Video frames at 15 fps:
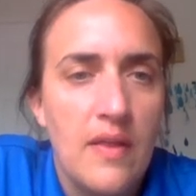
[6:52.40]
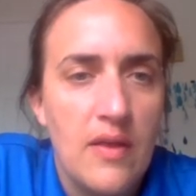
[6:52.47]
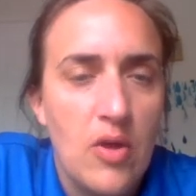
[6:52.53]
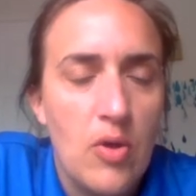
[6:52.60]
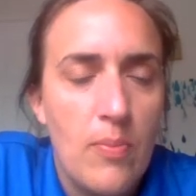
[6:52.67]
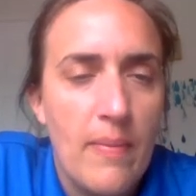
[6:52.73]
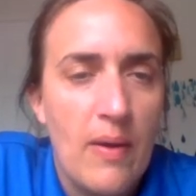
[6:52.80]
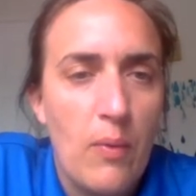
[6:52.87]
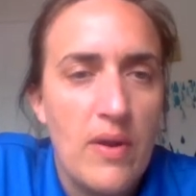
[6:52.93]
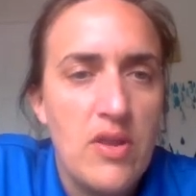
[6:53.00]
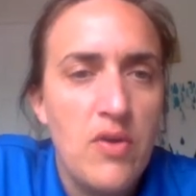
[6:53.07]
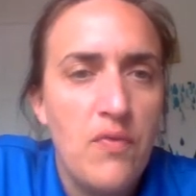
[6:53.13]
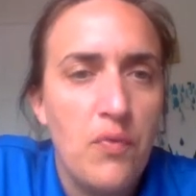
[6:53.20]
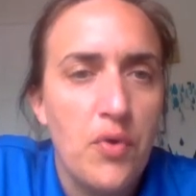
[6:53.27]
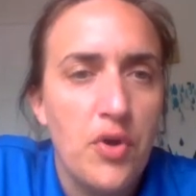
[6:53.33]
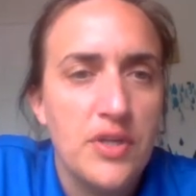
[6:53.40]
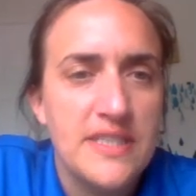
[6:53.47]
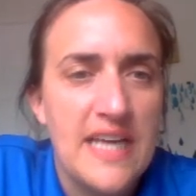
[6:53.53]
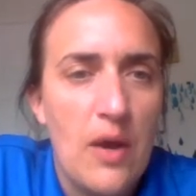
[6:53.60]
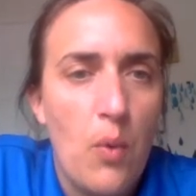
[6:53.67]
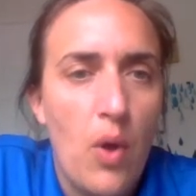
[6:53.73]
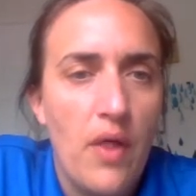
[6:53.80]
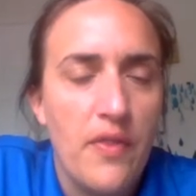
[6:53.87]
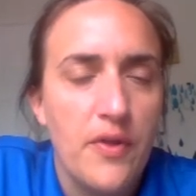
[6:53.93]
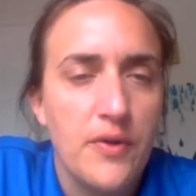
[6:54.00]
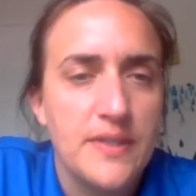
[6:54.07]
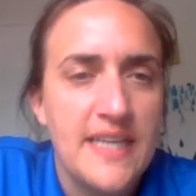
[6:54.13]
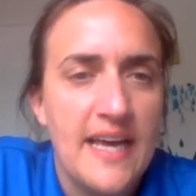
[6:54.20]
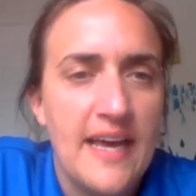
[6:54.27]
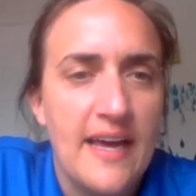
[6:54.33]
Now when you've worked out what
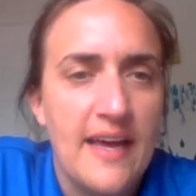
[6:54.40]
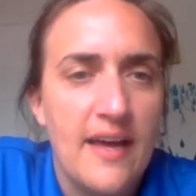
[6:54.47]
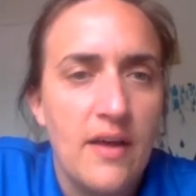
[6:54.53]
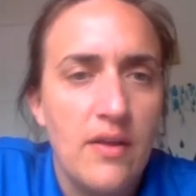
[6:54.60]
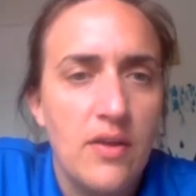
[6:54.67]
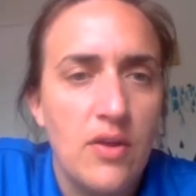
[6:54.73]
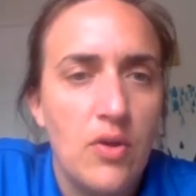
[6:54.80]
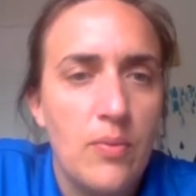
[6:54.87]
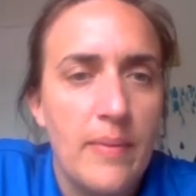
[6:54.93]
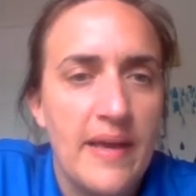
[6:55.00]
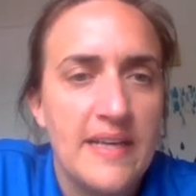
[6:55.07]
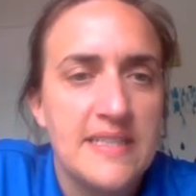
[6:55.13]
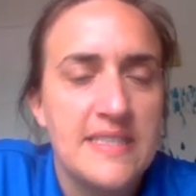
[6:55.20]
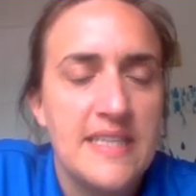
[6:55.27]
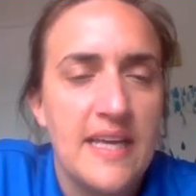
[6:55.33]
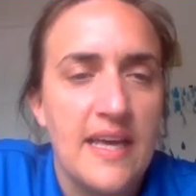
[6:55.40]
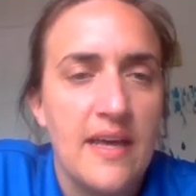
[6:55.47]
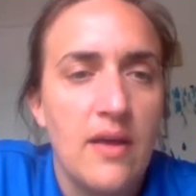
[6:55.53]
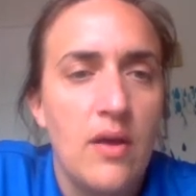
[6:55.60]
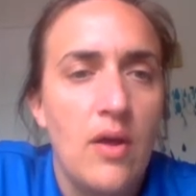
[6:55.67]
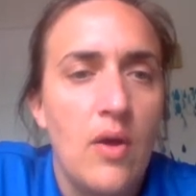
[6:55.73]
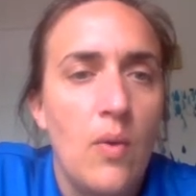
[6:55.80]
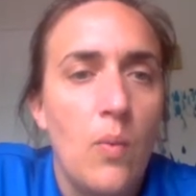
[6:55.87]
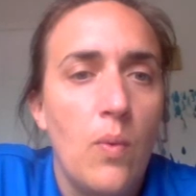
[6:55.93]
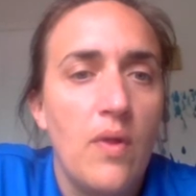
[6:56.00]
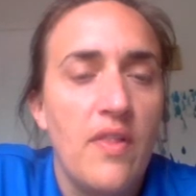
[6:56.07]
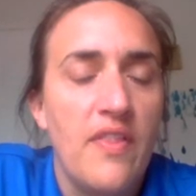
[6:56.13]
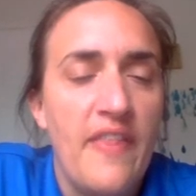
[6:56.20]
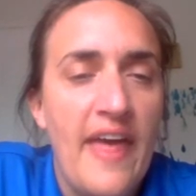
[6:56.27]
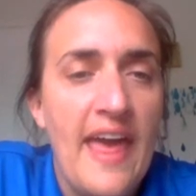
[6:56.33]
those are, you may say,
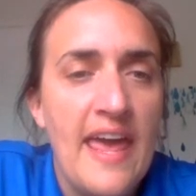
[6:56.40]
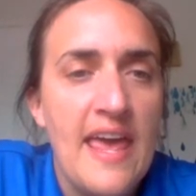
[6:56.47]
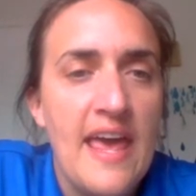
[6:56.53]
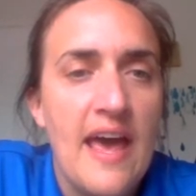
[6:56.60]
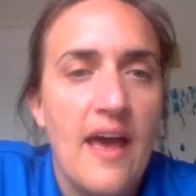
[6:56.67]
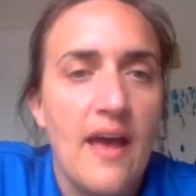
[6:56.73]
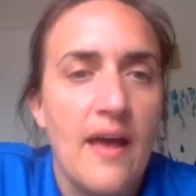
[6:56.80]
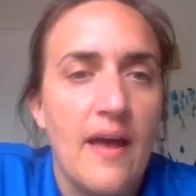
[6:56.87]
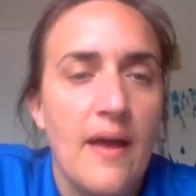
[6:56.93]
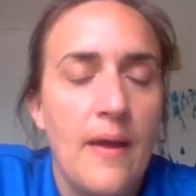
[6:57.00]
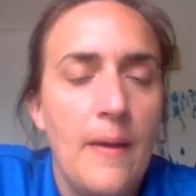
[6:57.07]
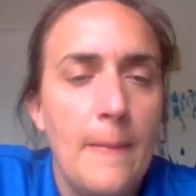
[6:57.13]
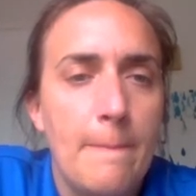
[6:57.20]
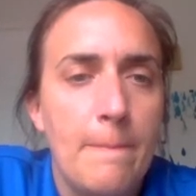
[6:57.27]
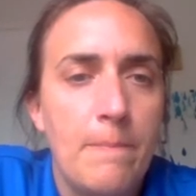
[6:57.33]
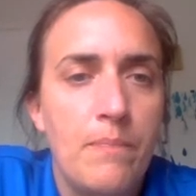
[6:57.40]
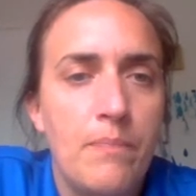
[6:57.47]
well, they are,